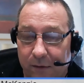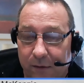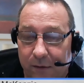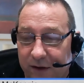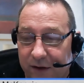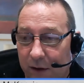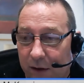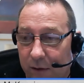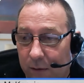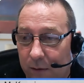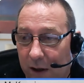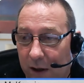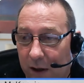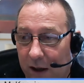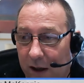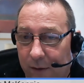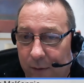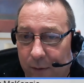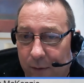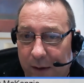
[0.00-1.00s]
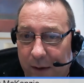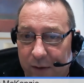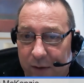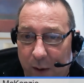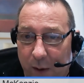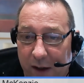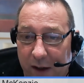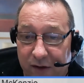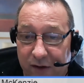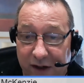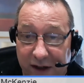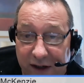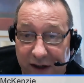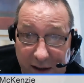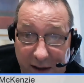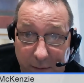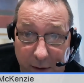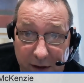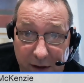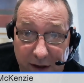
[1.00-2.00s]
So I thought that was quite interesting, and I
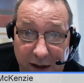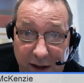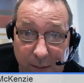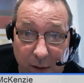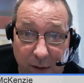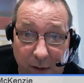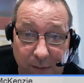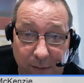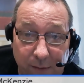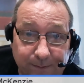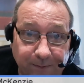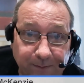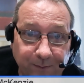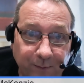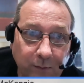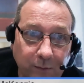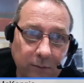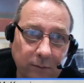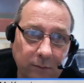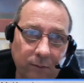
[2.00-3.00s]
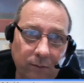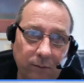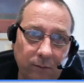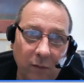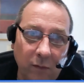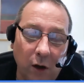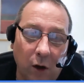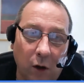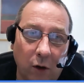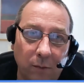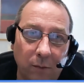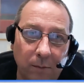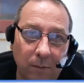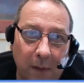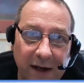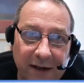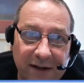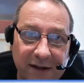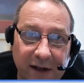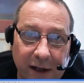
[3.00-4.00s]
wrote it up on
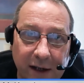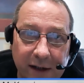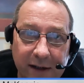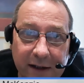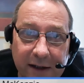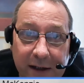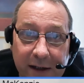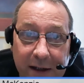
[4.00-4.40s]
my site.